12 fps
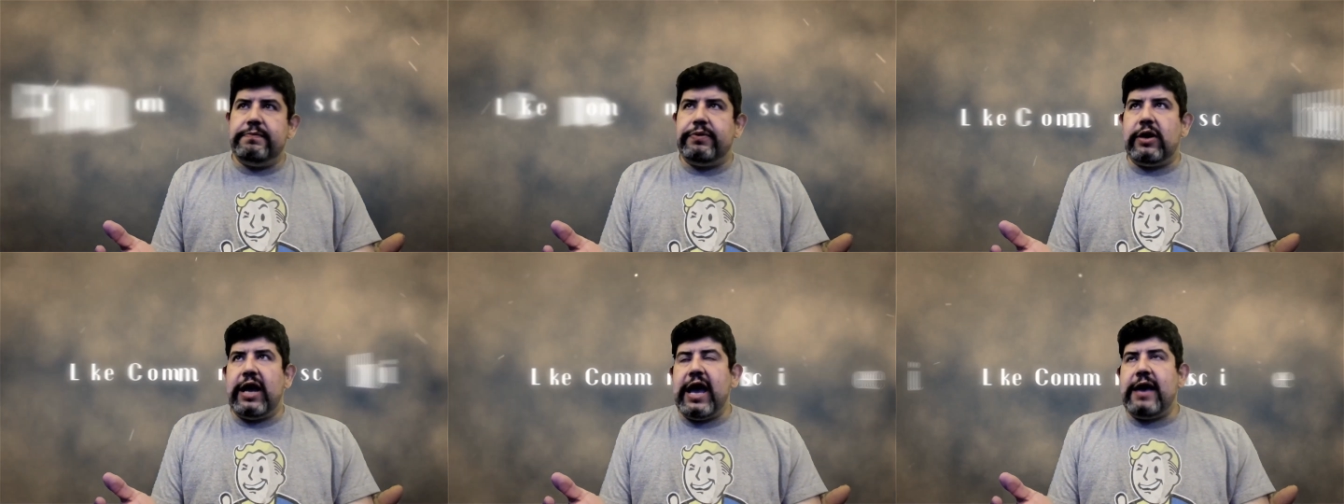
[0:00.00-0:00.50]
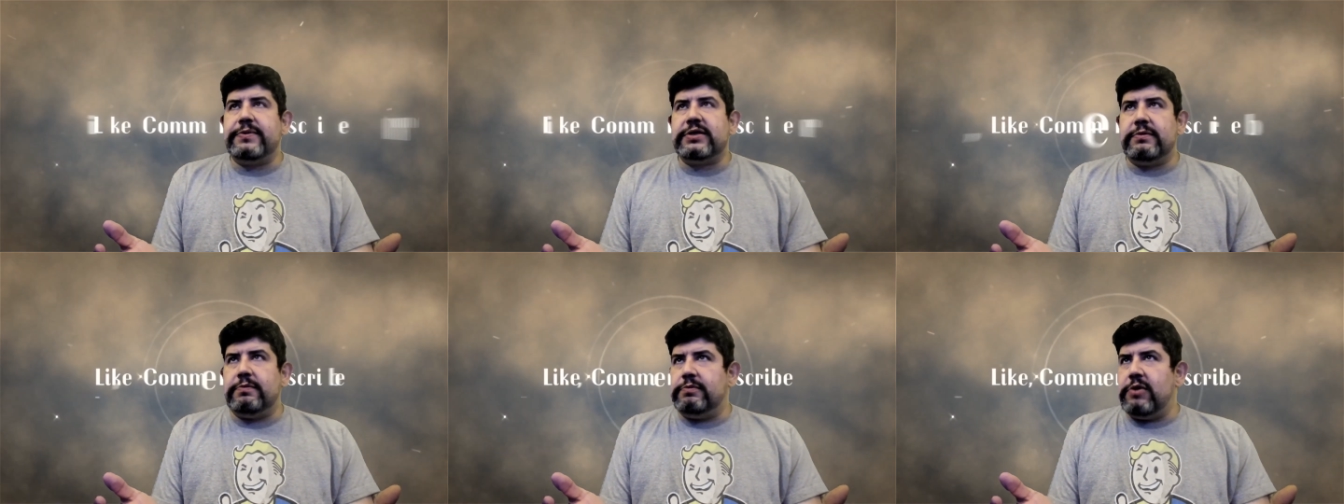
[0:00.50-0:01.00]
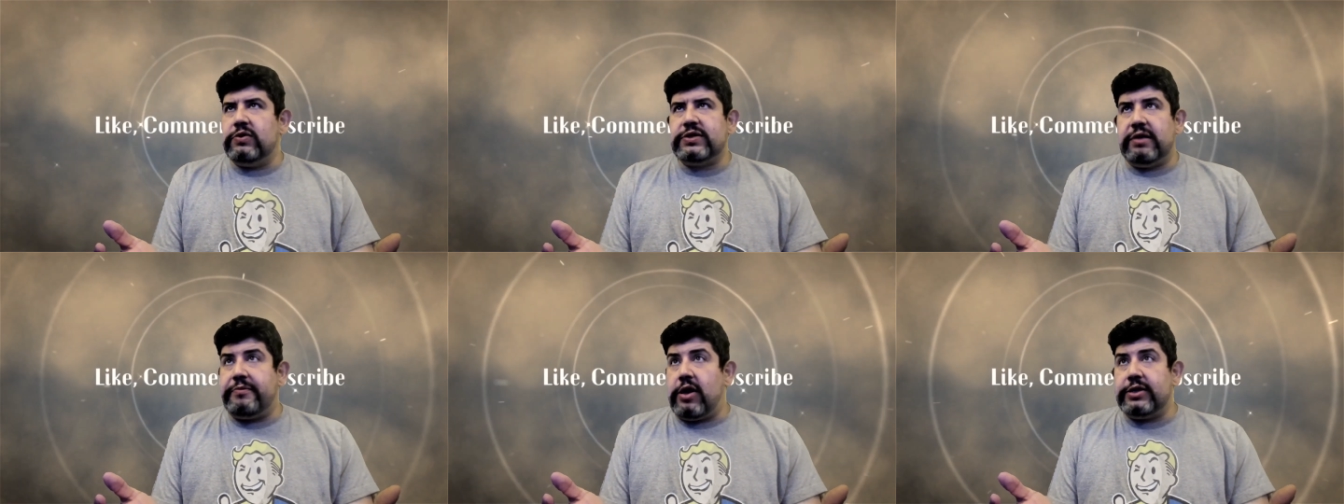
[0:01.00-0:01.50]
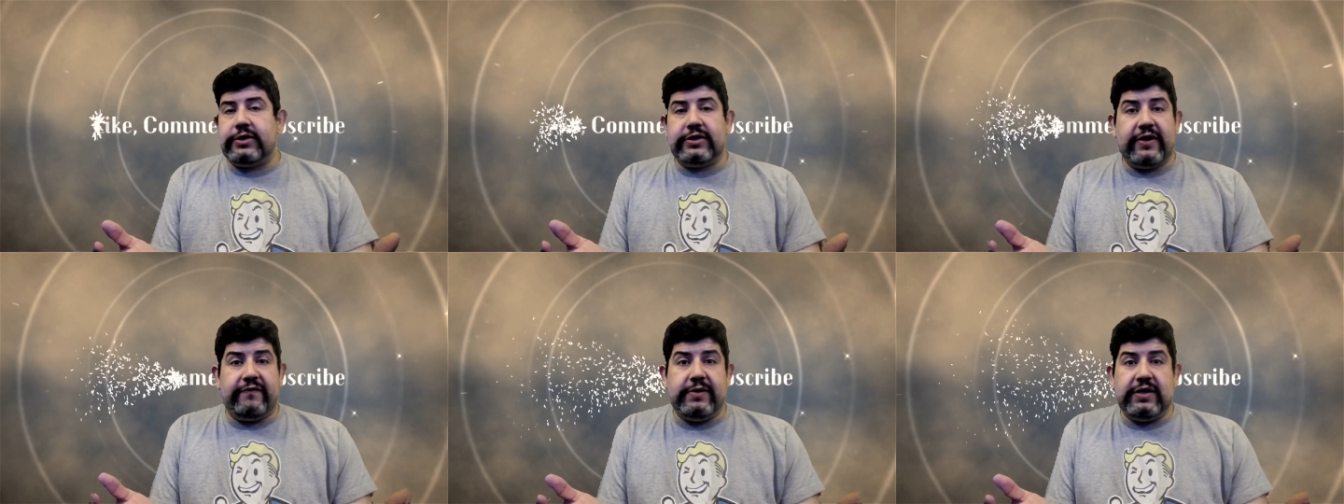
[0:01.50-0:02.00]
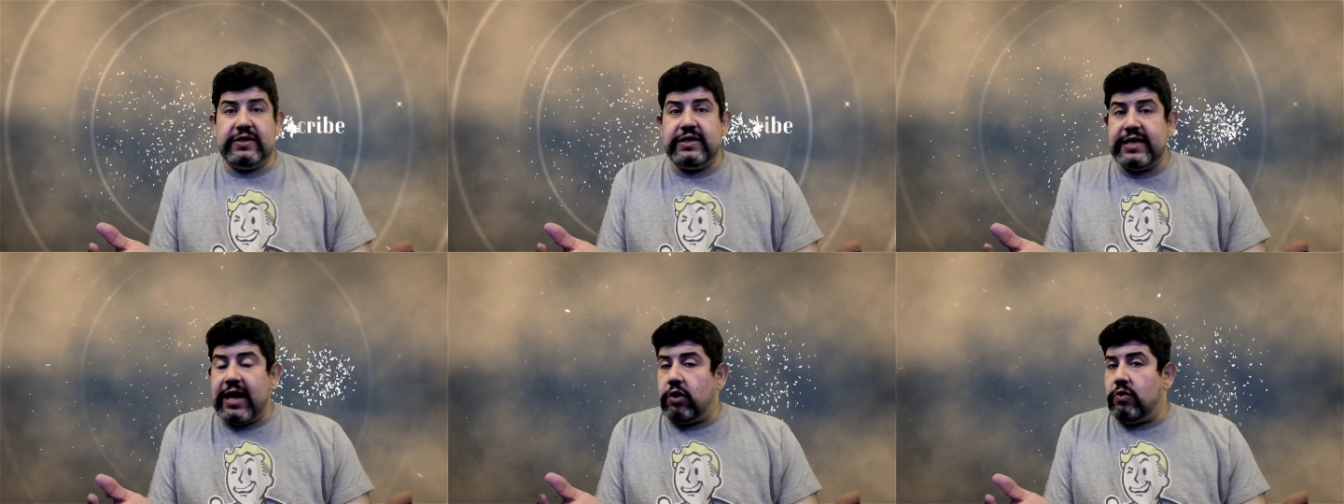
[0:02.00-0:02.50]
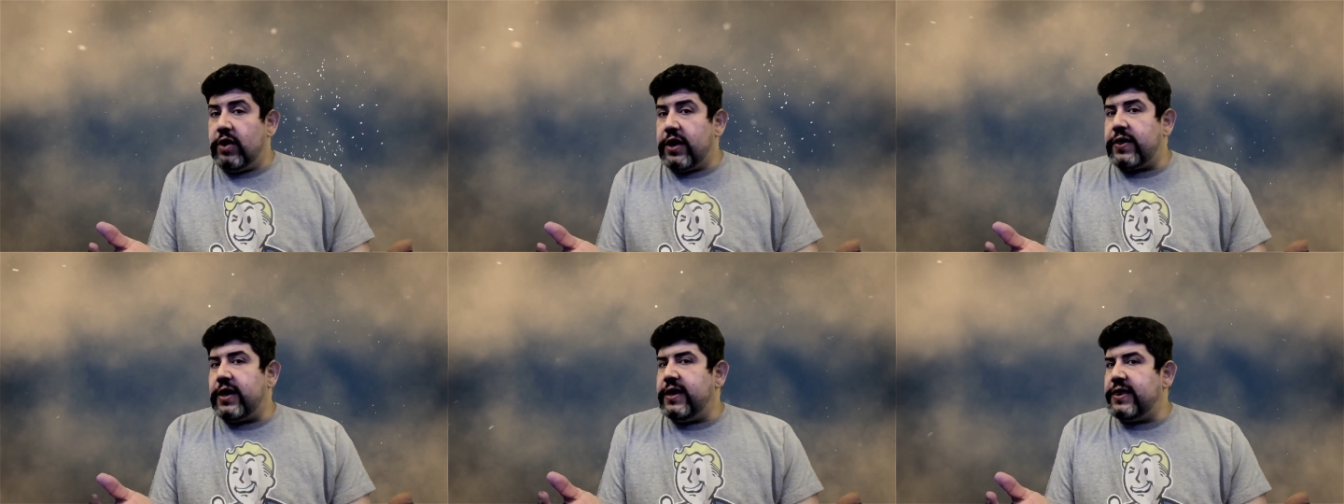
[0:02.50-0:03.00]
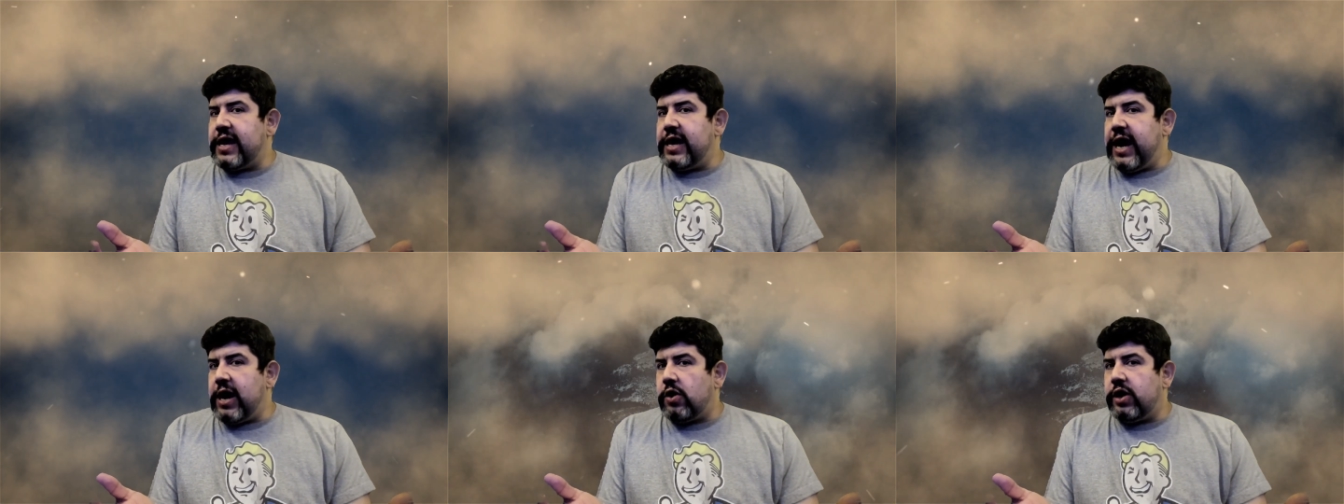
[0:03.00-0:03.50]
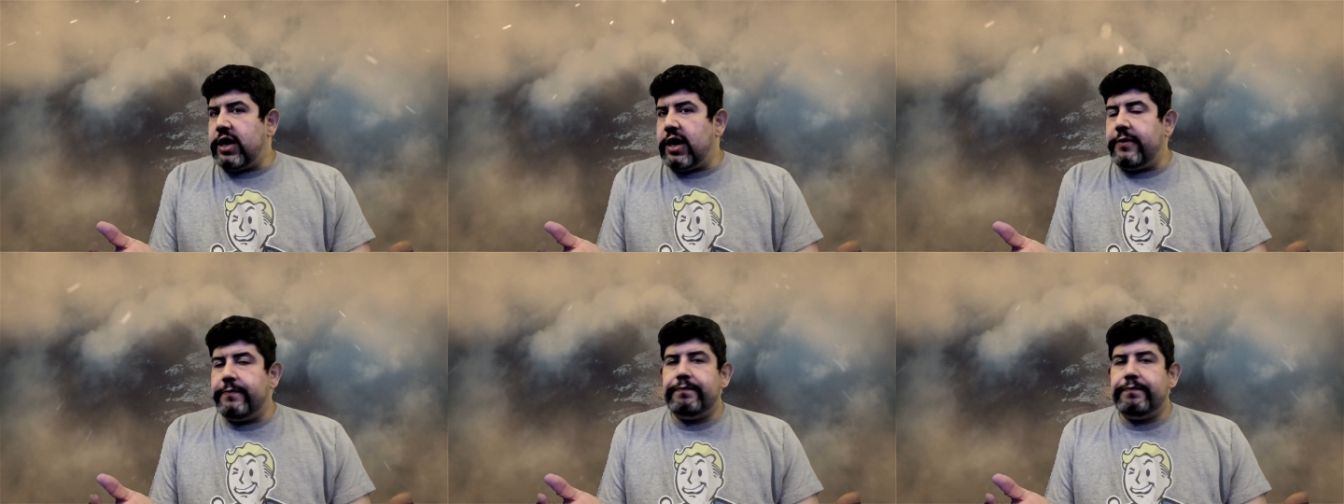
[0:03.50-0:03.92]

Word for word: perhaps most of the monsters have been dealt with in that area,